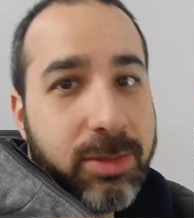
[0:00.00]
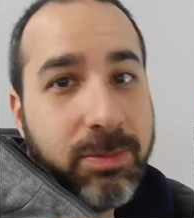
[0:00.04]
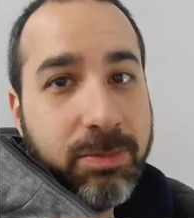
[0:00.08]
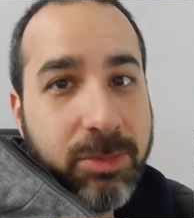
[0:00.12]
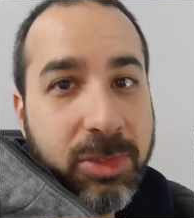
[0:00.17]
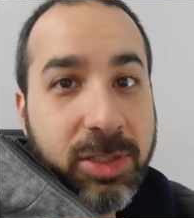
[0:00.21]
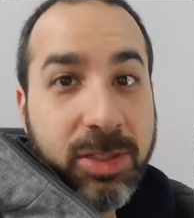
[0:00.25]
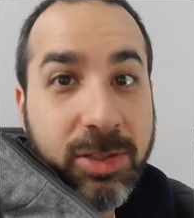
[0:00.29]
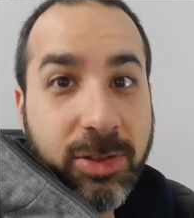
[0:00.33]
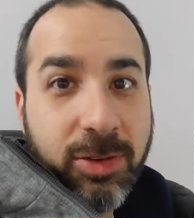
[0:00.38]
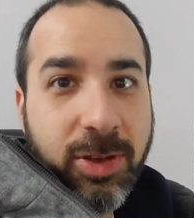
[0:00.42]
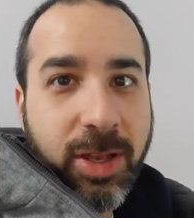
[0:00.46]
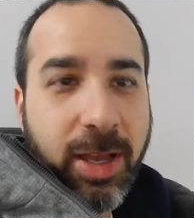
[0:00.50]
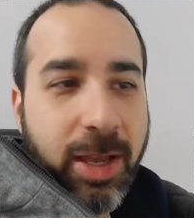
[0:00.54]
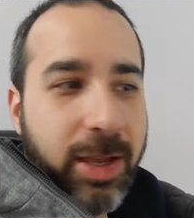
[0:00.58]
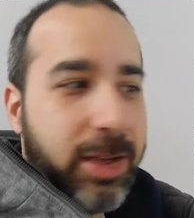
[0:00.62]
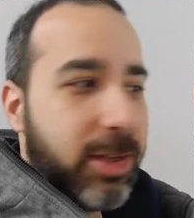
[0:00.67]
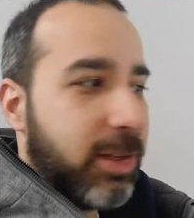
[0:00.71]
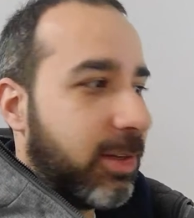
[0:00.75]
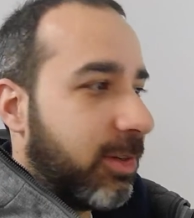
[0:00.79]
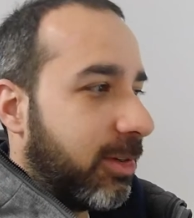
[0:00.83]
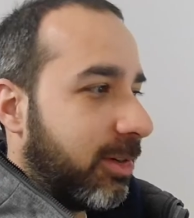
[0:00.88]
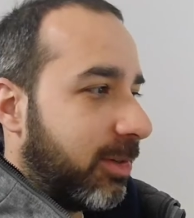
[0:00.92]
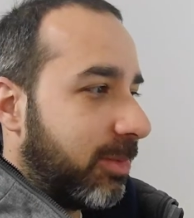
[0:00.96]
It's okay.
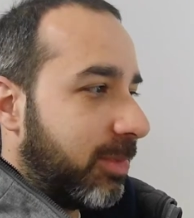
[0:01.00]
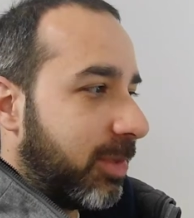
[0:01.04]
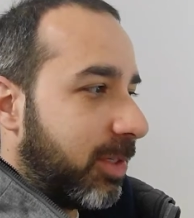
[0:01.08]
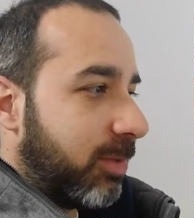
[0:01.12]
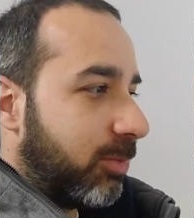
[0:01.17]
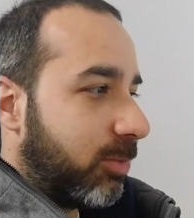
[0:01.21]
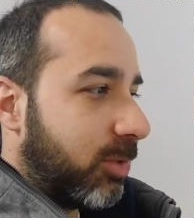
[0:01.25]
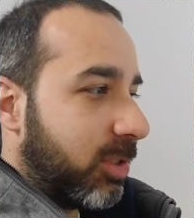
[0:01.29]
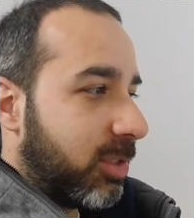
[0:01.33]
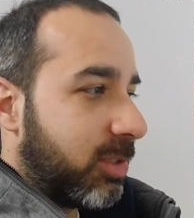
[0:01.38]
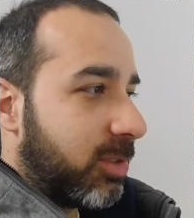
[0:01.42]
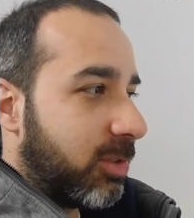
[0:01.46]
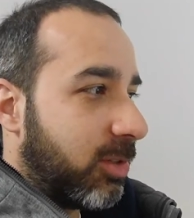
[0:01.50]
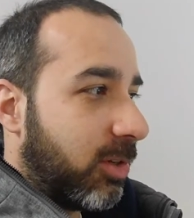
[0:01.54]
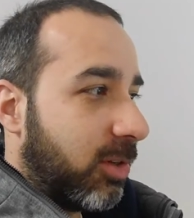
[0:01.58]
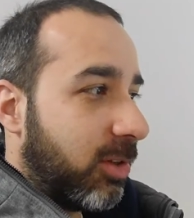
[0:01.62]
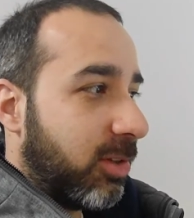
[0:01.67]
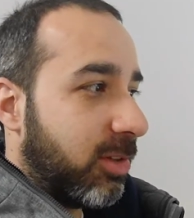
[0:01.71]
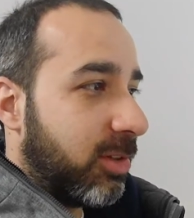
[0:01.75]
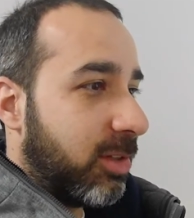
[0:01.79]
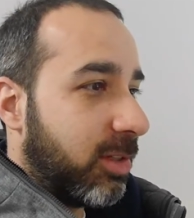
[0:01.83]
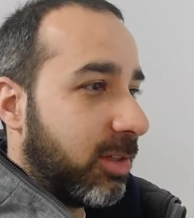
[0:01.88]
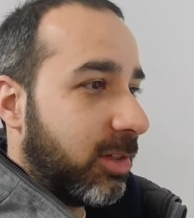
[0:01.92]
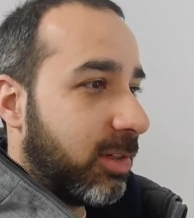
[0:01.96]
I mean, we
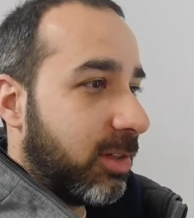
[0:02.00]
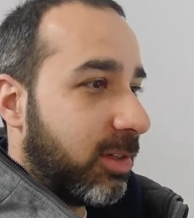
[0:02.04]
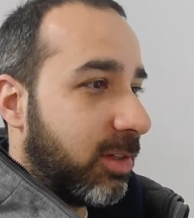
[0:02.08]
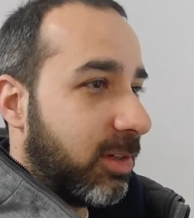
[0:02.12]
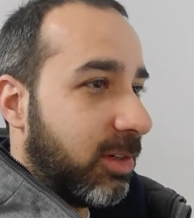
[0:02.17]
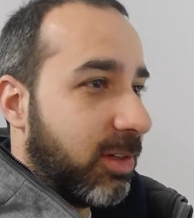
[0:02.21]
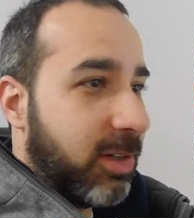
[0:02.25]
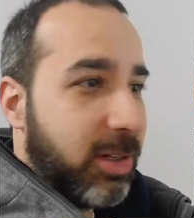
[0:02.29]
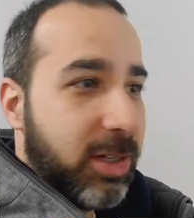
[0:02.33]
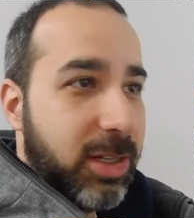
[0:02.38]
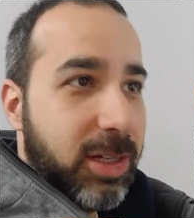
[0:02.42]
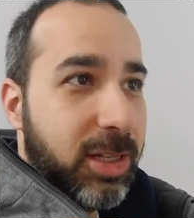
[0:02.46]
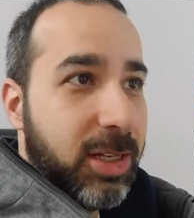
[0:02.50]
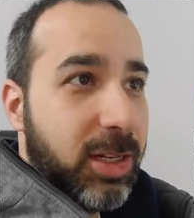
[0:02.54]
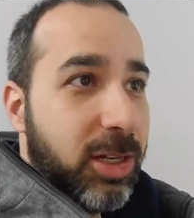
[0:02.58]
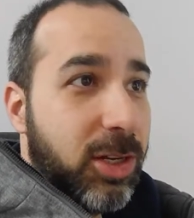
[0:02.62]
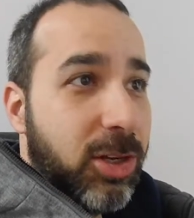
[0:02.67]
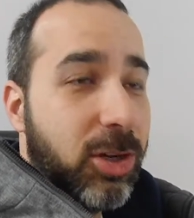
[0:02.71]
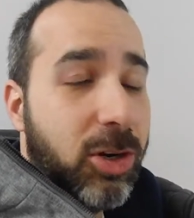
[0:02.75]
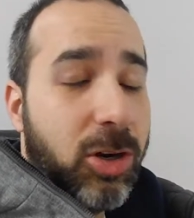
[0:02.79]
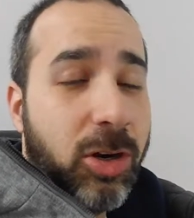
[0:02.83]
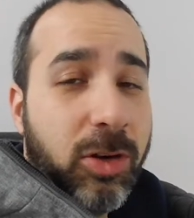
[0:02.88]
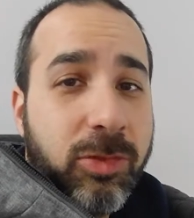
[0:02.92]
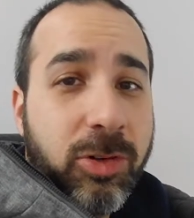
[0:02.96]
sold
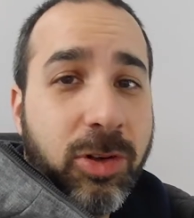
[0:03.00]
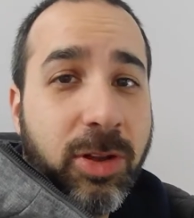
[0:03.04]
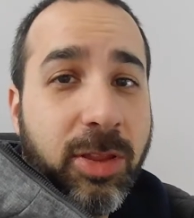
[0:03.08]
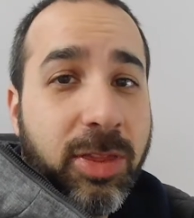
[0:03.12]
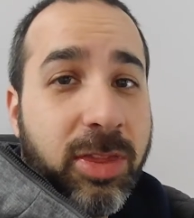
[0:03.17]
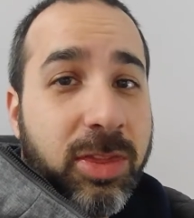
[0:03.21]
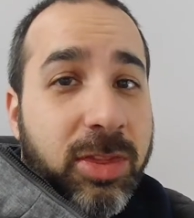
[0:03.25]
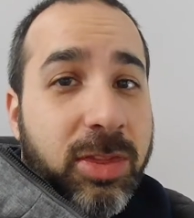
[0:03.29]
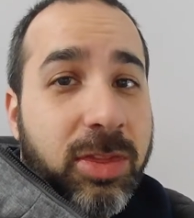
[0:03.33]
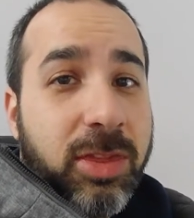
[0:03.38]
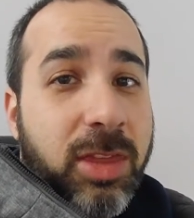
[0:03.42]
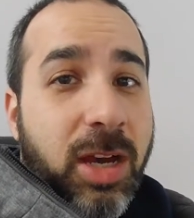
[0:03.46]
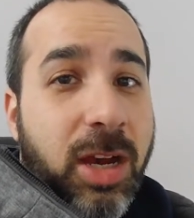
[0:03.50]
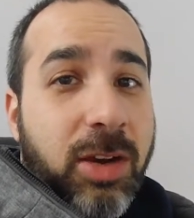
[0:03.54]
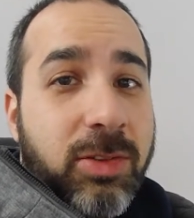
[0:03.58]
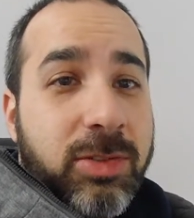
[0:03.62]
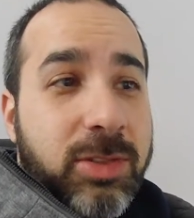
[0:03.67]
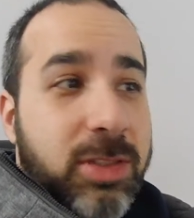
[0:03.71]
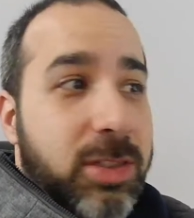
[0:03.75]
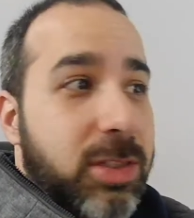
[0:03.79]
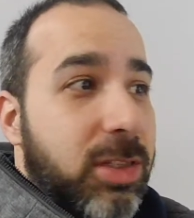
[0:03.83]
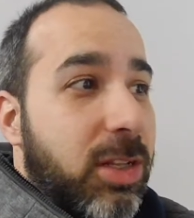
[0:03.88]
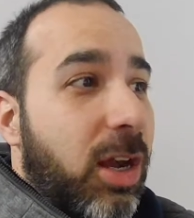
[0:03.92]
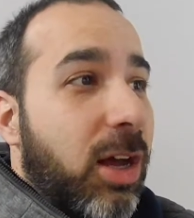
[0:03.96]
over
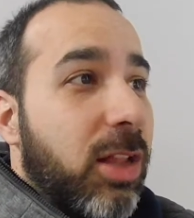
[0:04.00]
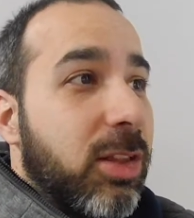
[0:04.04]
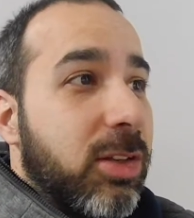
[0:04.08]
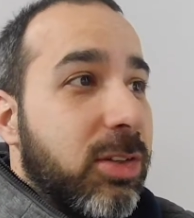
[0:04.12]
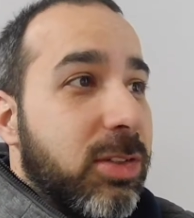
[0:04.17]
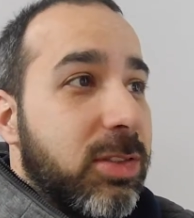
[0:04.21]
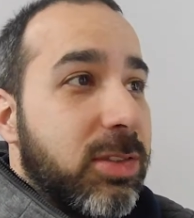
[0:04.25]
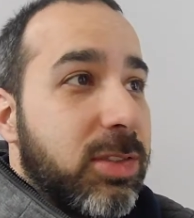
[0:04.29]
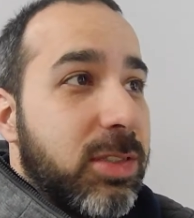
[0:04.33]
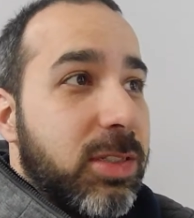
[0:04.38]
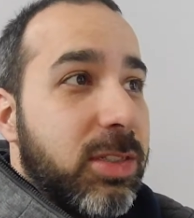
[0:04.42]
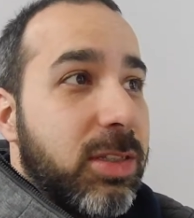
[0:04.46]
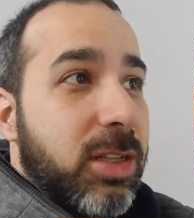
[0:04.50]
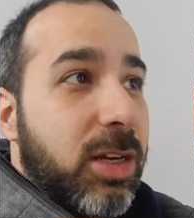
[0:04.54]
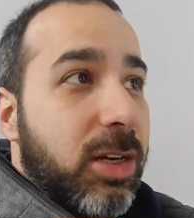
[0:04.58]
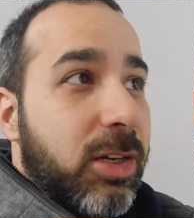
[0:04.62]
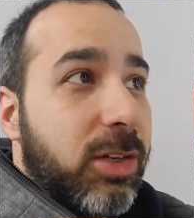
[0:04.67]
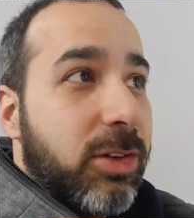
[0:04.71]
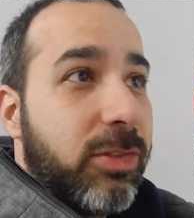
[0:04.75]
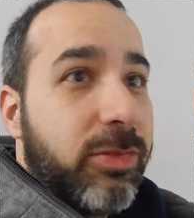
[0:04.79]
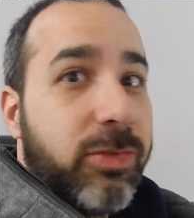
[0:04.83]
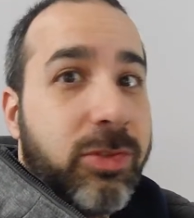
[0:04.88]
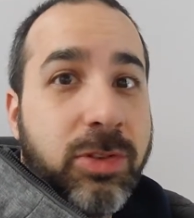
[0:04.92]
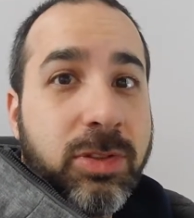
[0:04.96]
$1,000 in
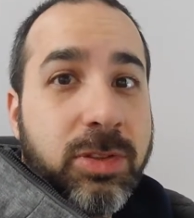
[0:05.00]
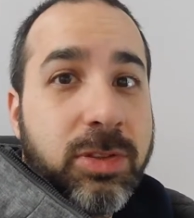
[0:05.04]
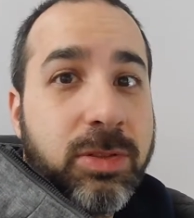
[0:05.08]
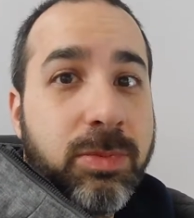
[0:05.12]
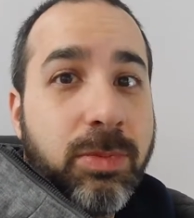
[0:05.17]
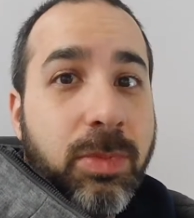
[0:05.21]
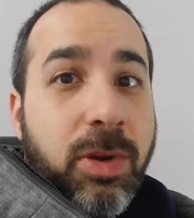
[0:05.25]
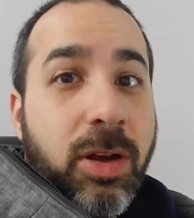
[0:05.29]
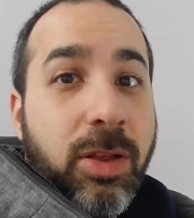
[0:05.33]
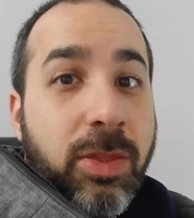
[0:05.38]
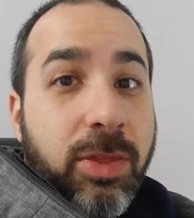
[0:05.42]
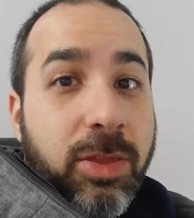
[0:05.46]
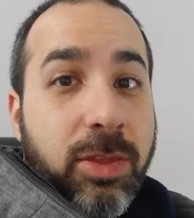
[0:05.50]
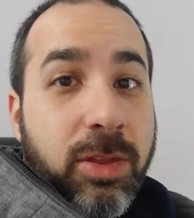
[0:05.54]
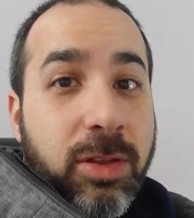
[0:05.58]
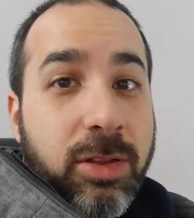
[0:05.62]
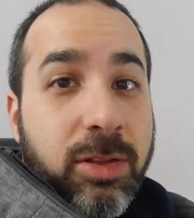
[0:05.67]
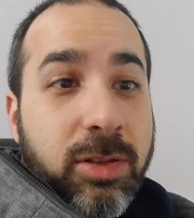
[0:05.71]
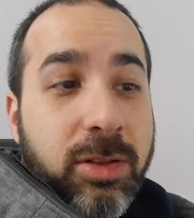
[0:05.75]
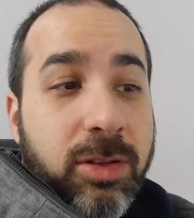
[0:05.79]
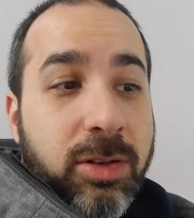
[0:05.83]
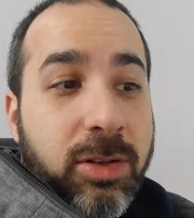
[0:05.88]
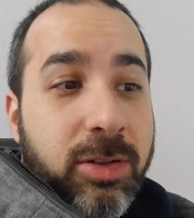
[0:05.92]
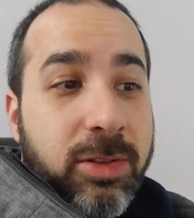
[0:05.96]
our first month
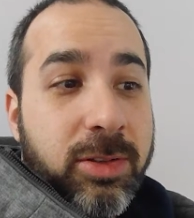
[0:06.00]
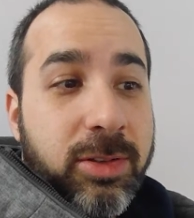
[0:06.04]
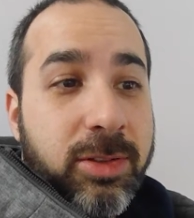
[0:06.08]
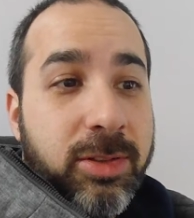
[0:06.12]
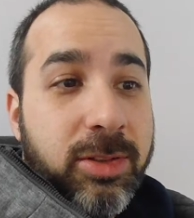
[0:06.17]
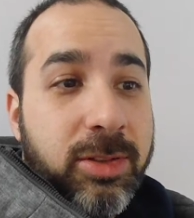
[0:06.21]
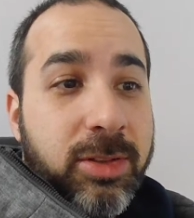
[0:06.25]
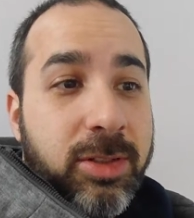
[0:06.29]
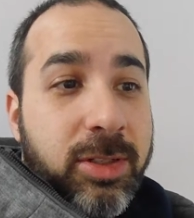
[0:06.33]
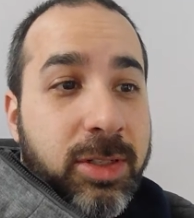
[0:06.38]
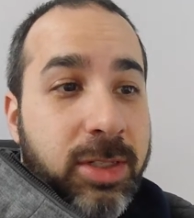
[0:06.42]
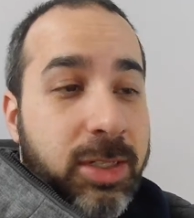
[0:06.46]
on